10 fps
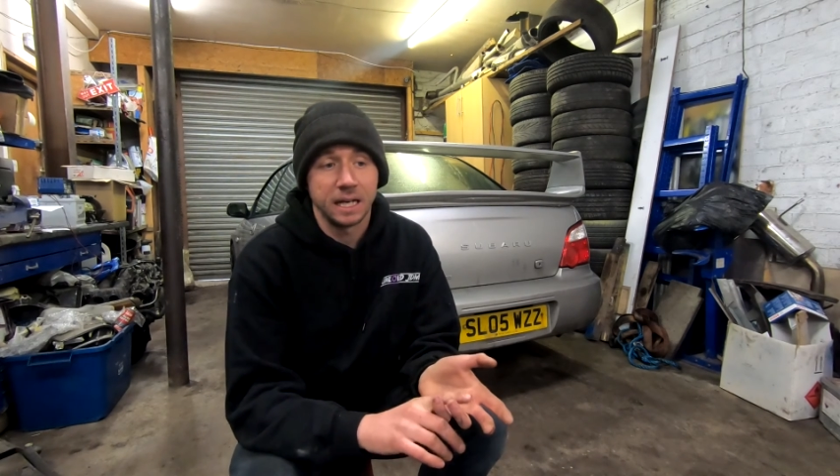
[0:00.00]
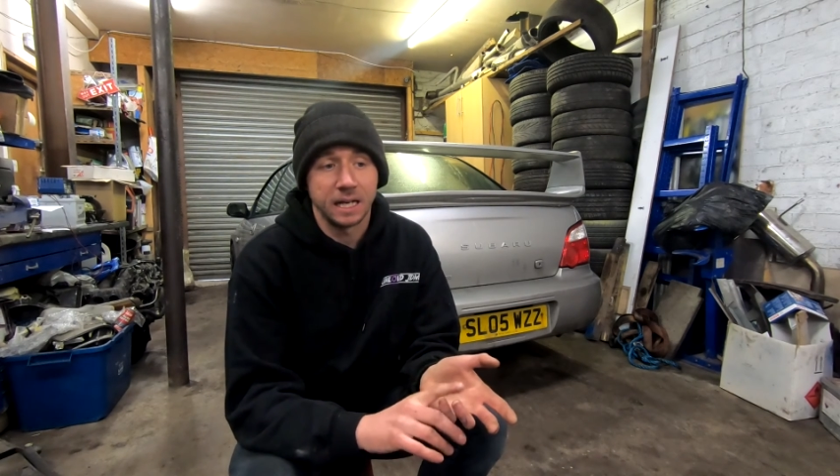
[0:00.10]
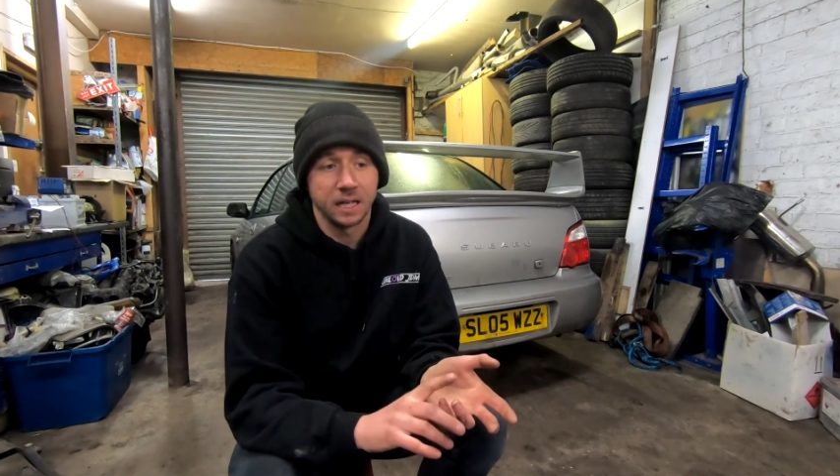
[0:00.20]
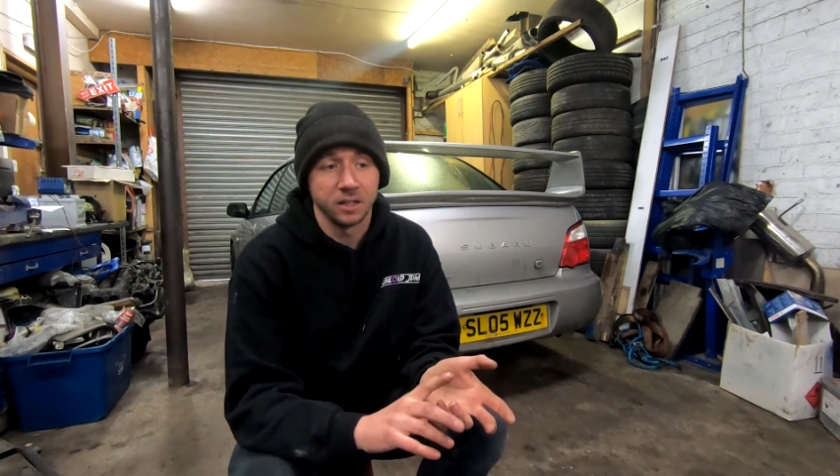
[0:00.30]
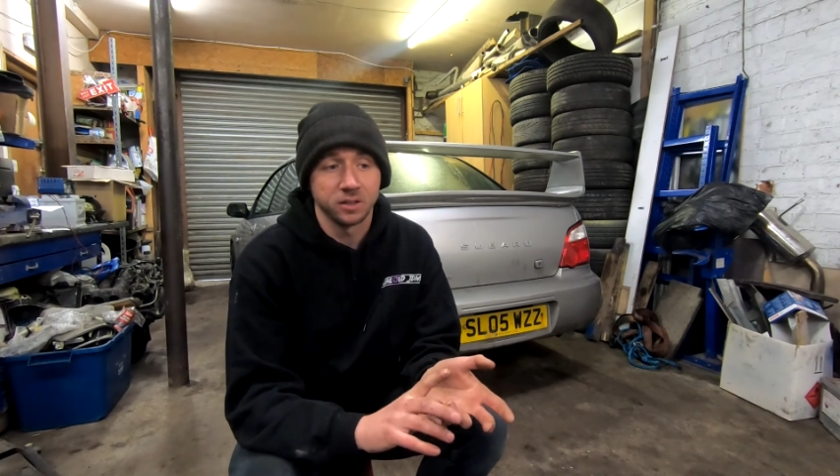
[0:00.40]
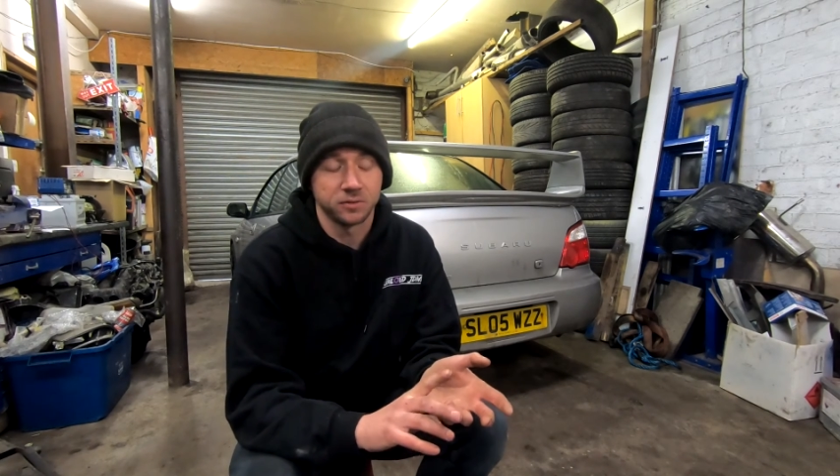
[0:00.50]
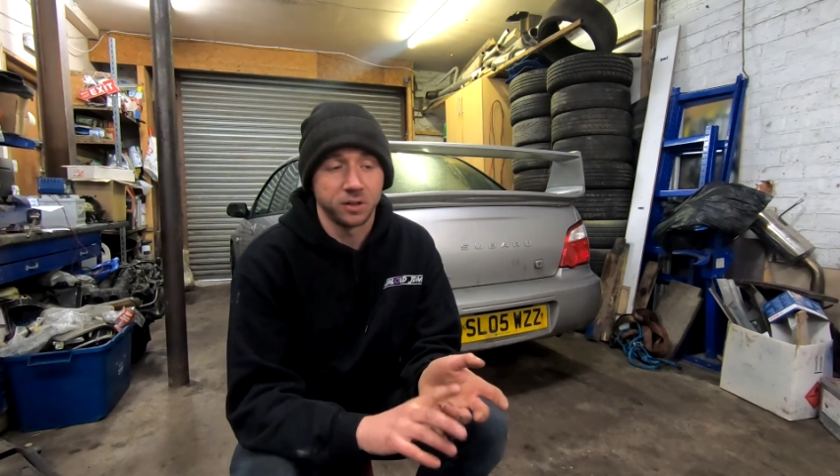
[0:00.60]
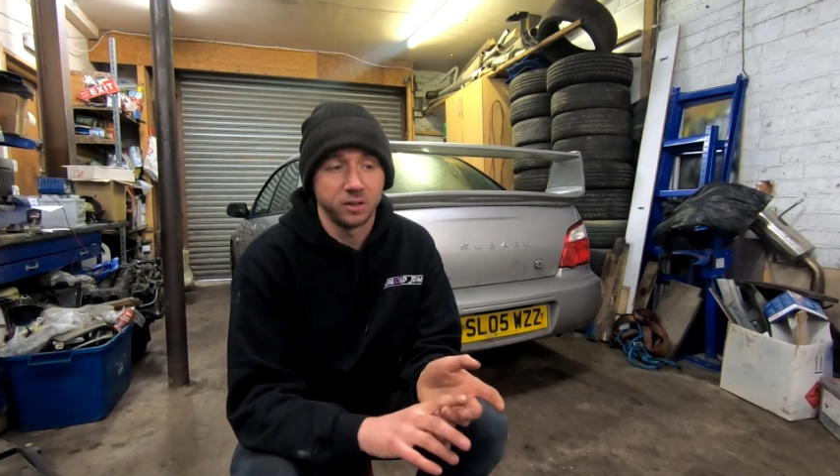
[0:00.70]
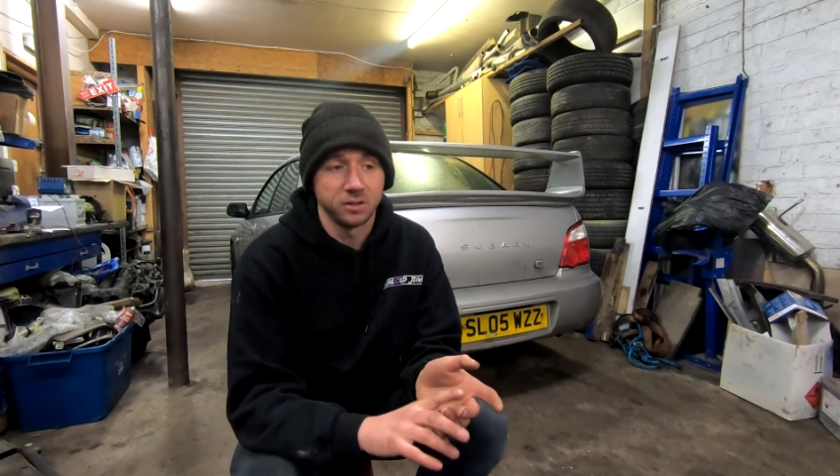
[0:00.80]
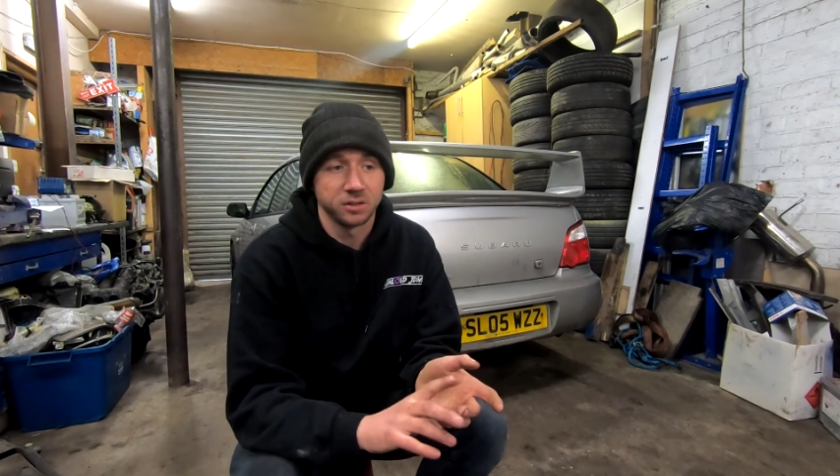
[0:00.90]
and as
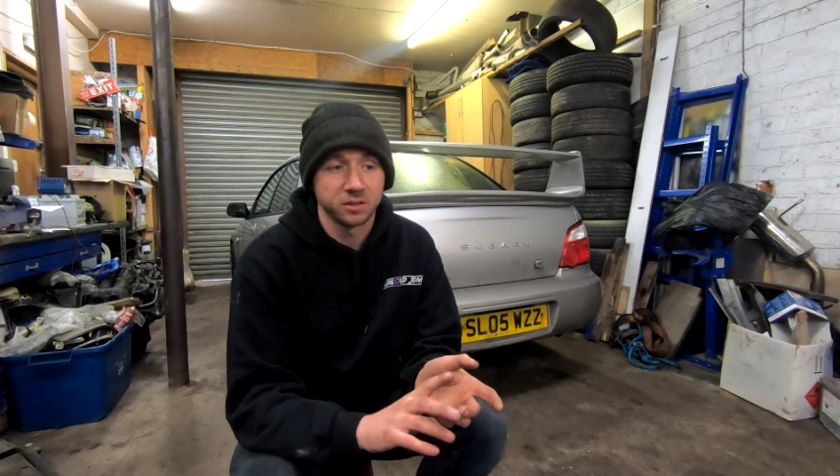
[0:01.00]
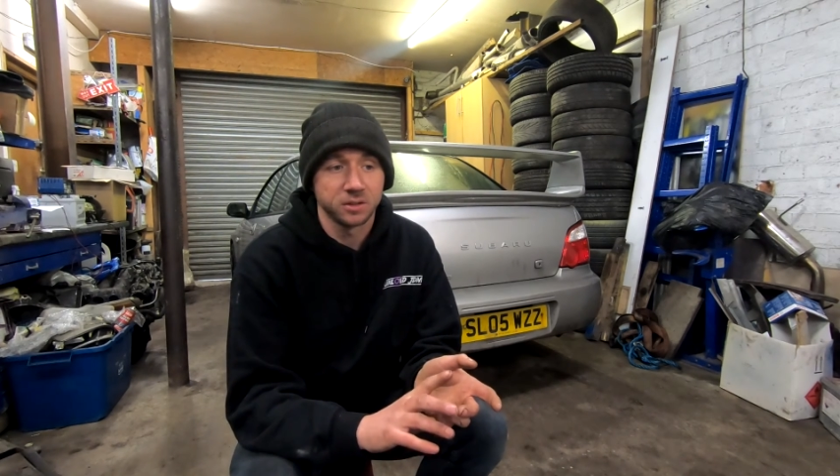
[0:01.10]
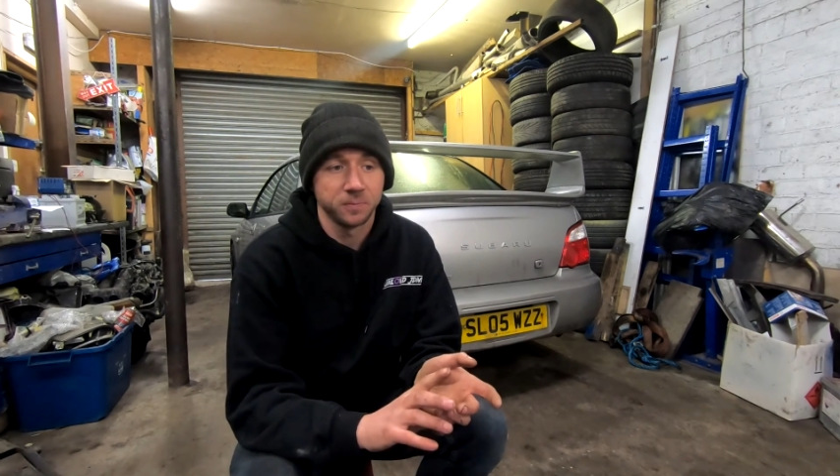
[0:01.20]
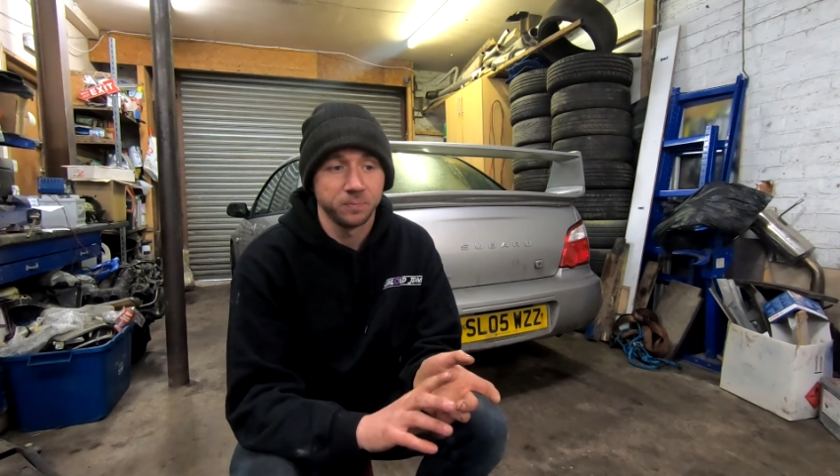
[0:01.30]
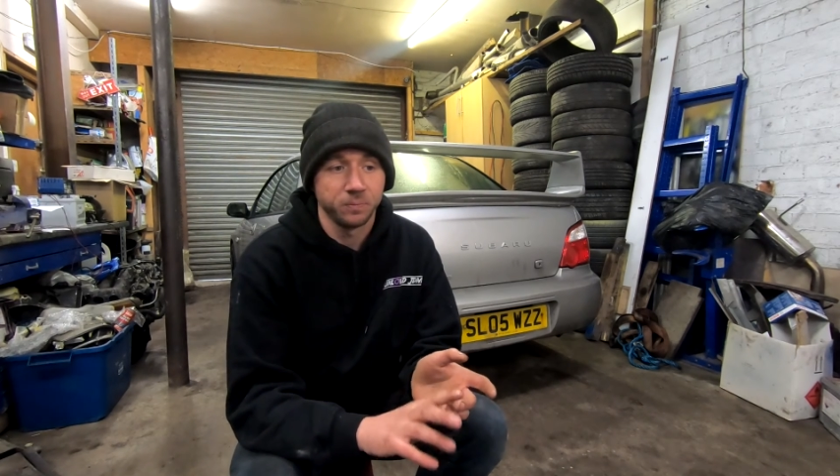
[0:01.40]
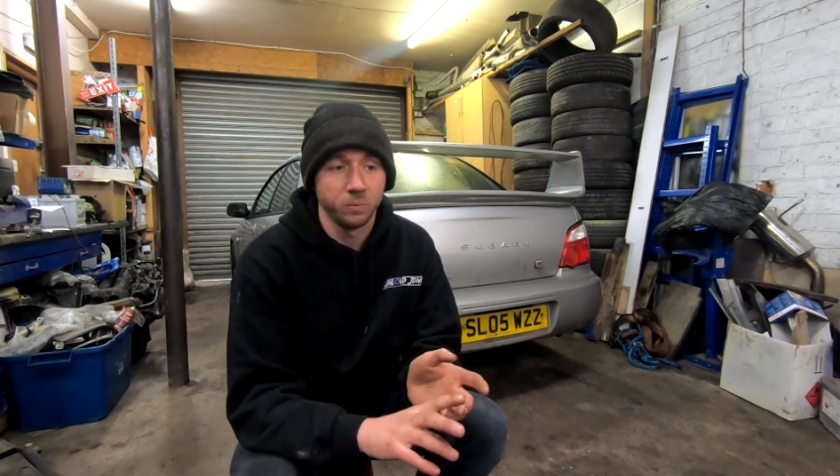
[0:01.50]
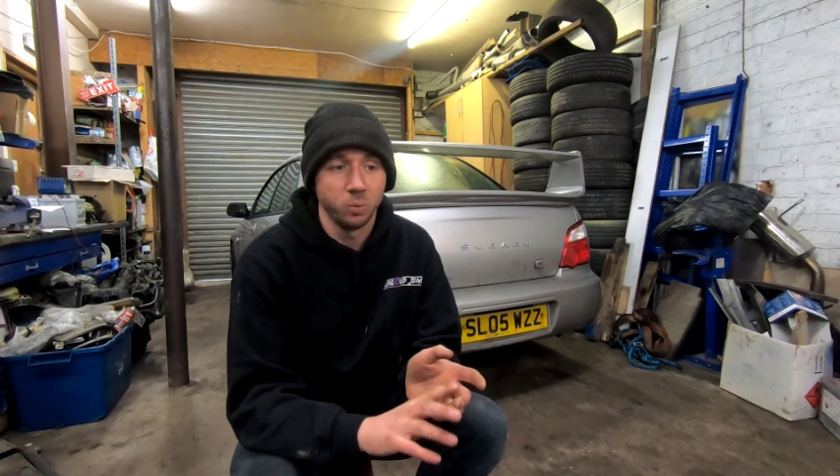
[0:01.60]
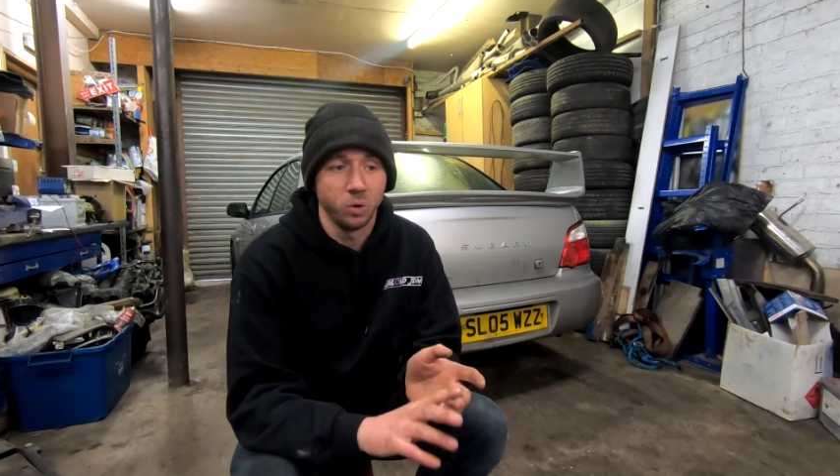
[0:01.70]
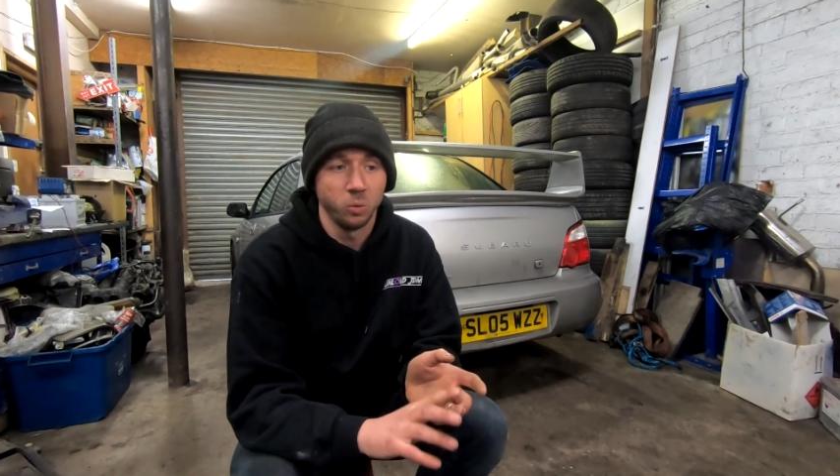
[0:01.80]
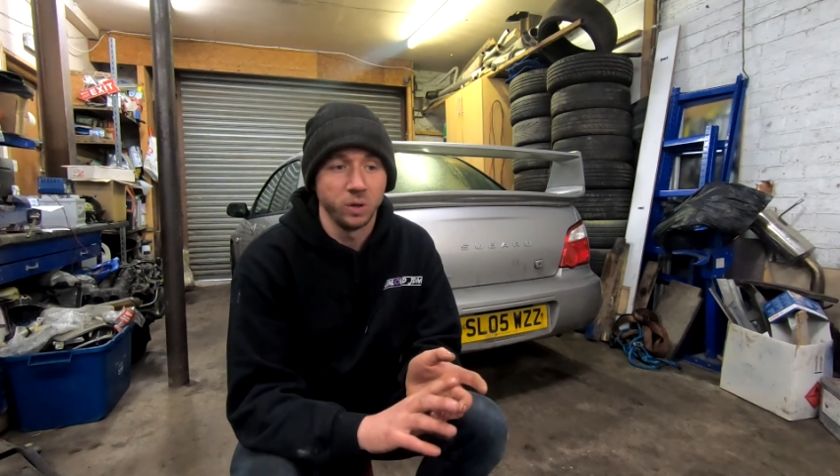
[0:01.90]
far as
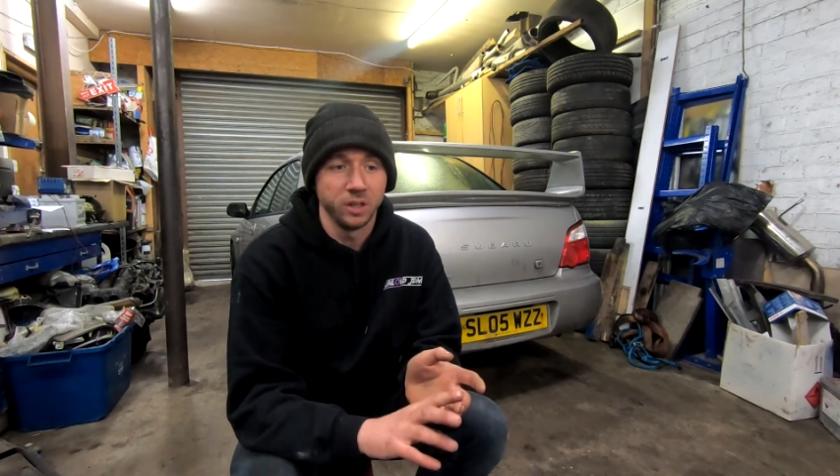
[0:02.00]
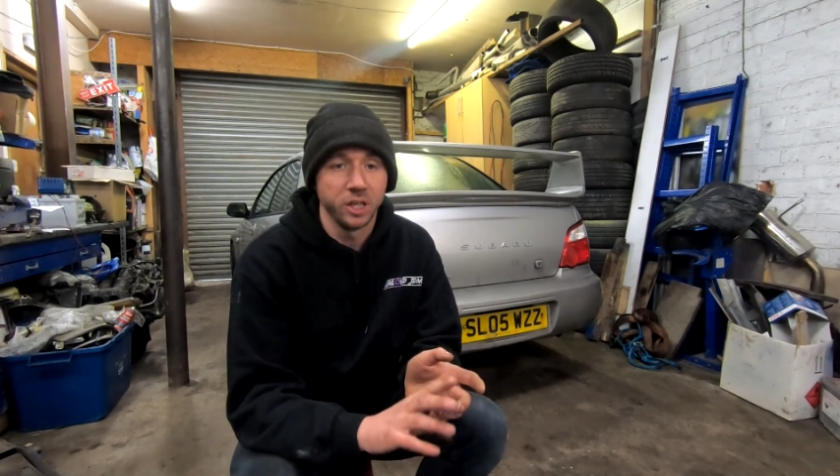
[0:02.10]
what we're